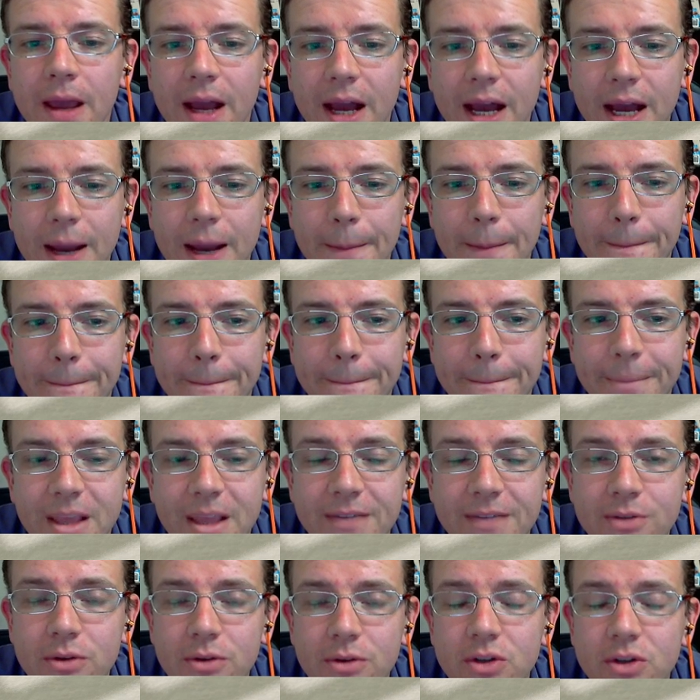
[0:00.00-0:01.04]

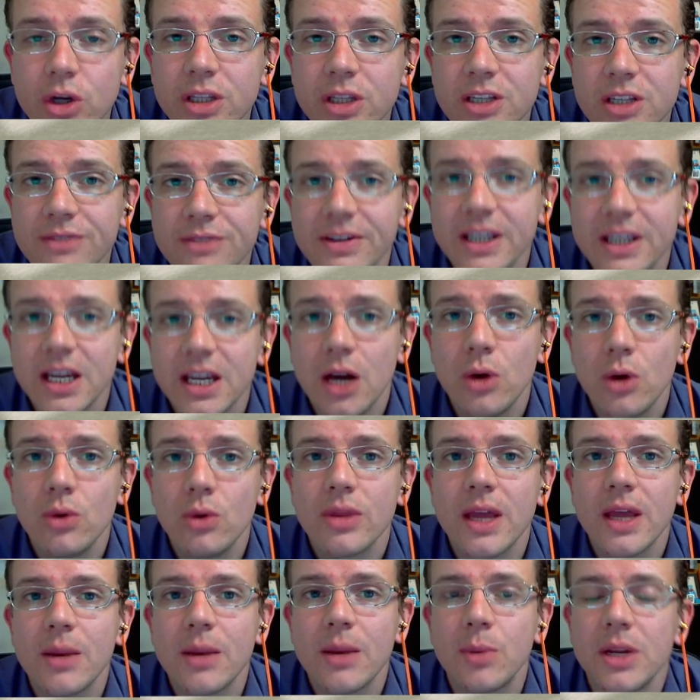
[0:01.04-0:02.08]
If you enjoyed this
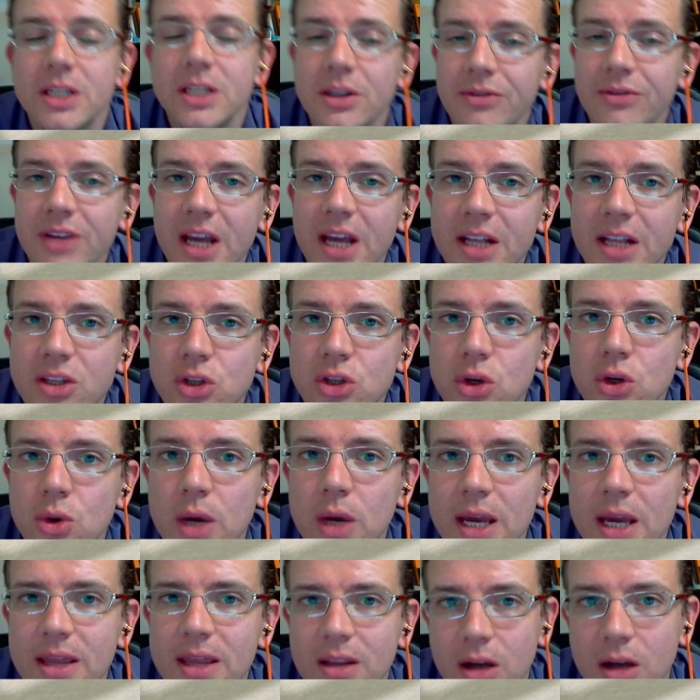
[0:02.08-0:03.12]
video, then please don't forget
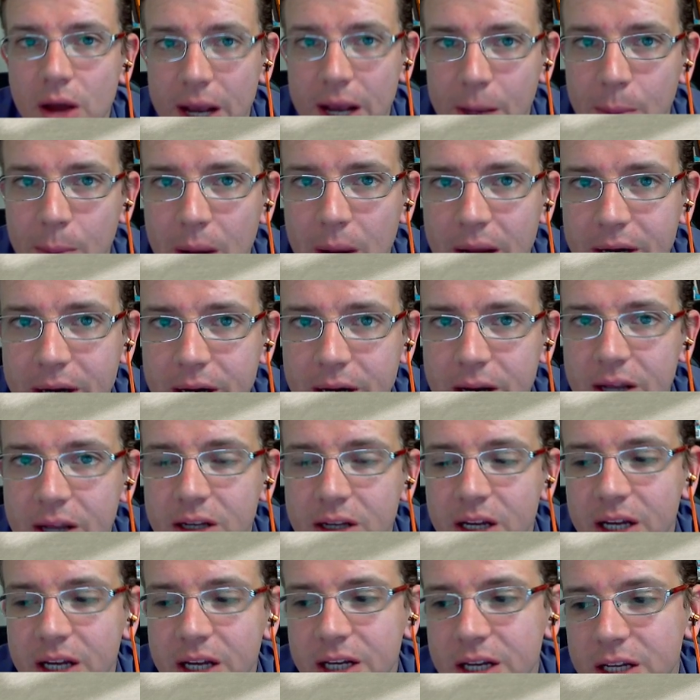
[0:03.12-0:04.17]
to hit the like button,
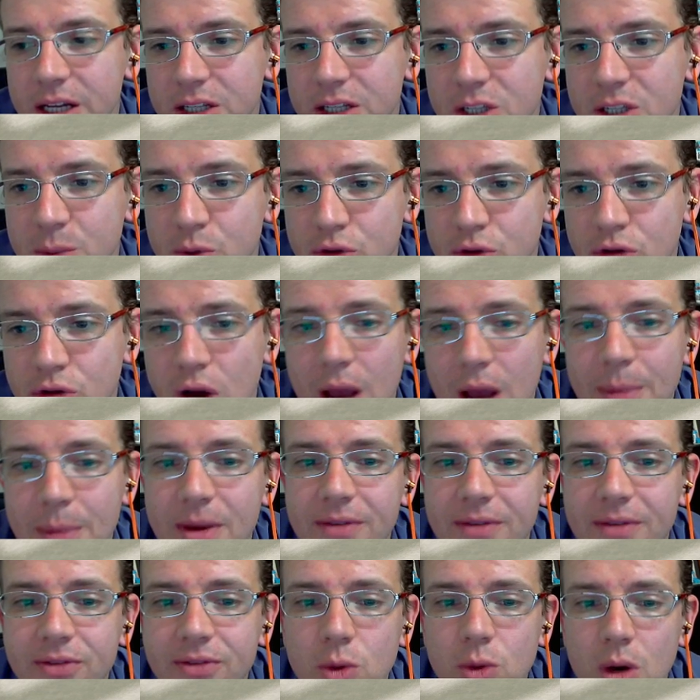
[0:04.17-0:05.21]

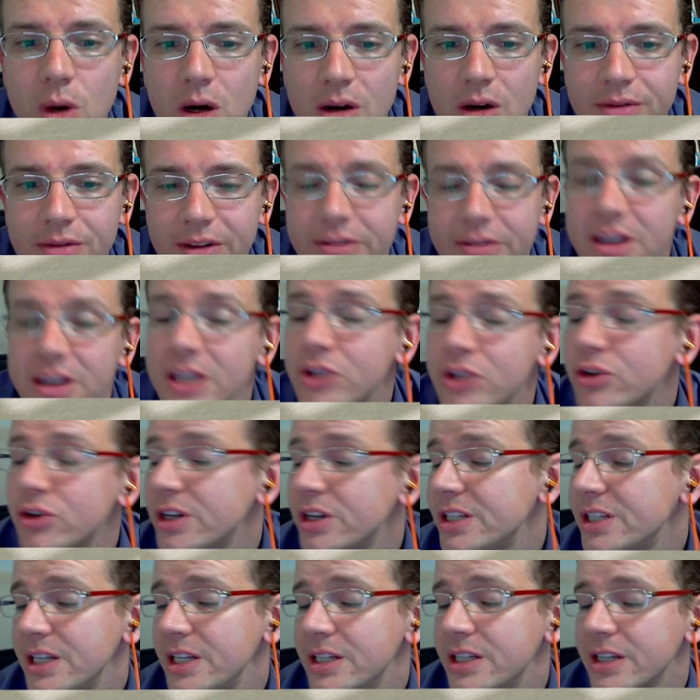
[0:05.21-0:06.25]
subscribe if you are very
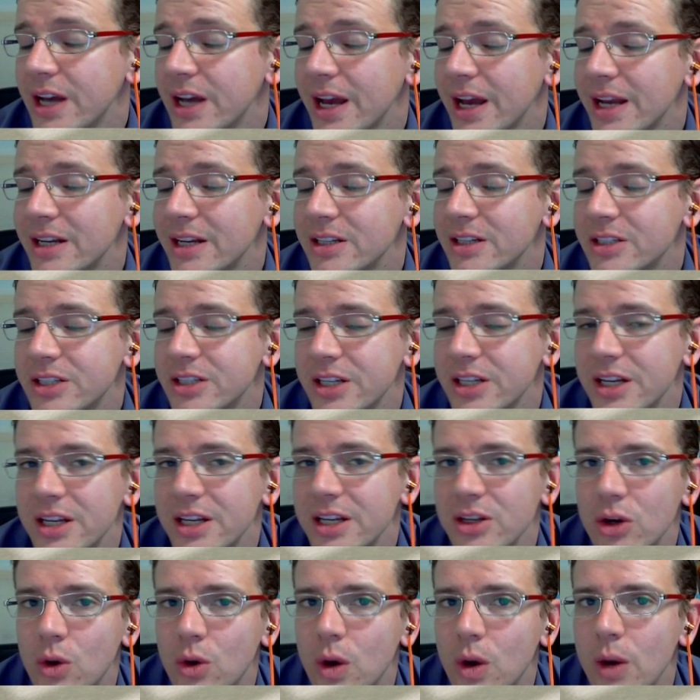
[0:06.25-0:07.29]
interested, and
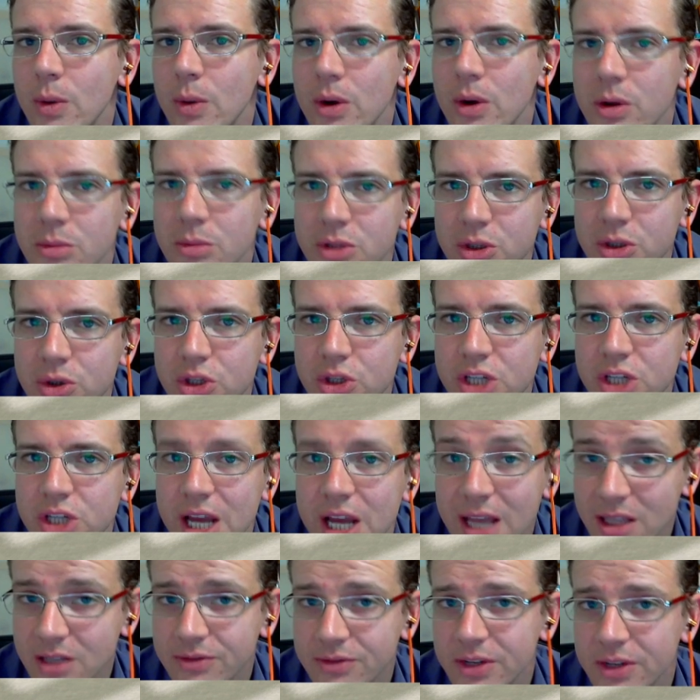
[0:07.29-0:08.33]
you're quite welcome to
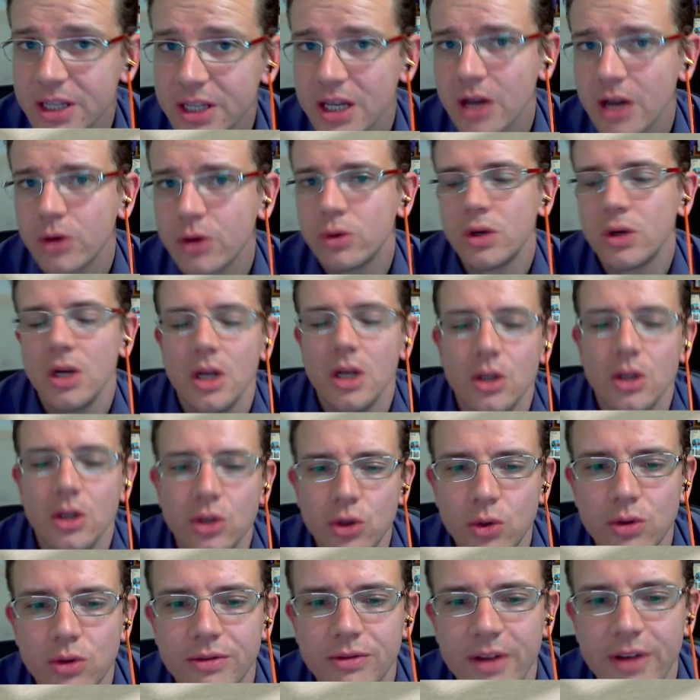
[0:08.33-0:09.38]
share this video
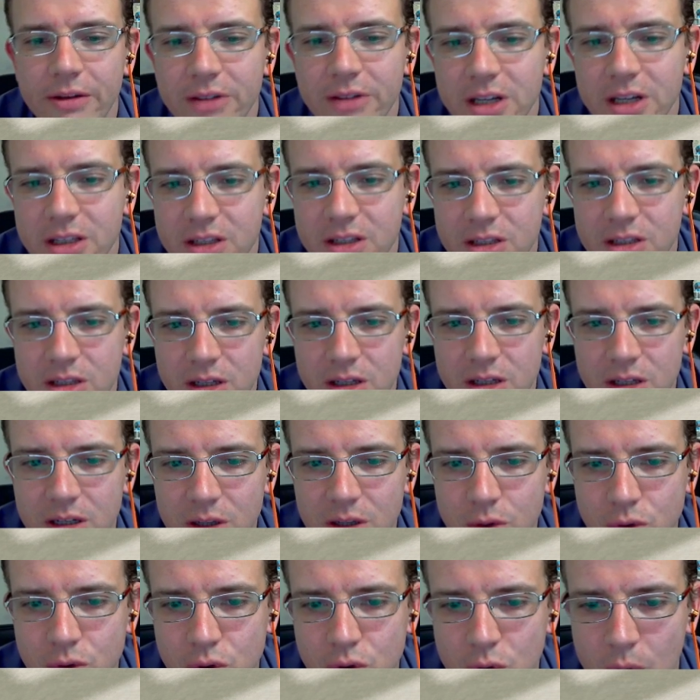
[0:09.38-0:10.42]
to the various
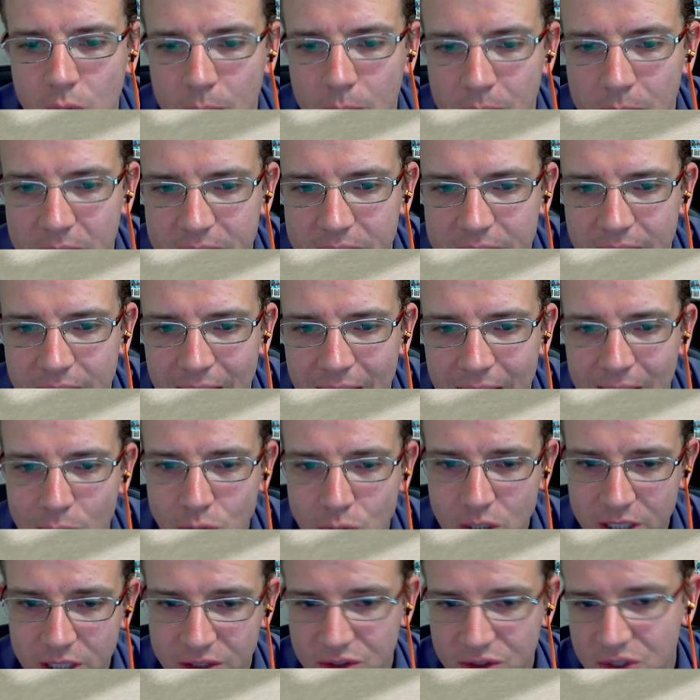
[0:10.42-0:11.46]
social media
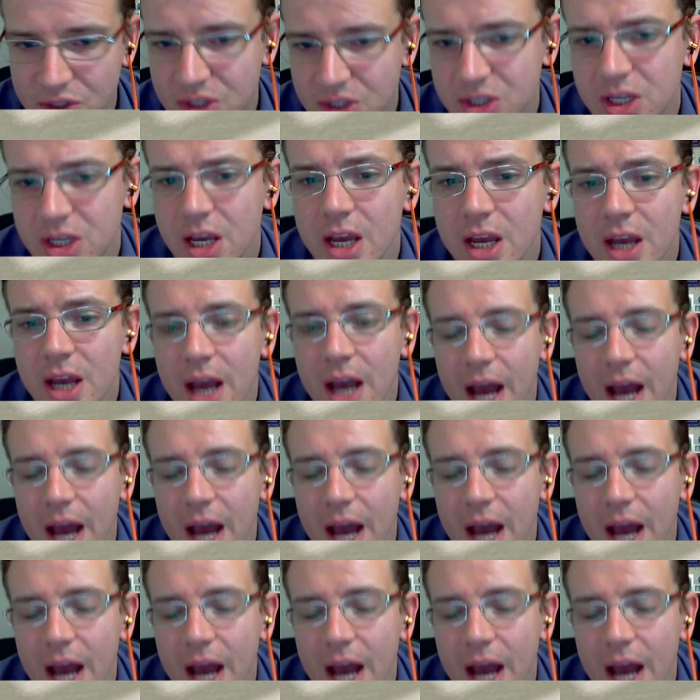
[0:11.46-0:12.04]
outlets.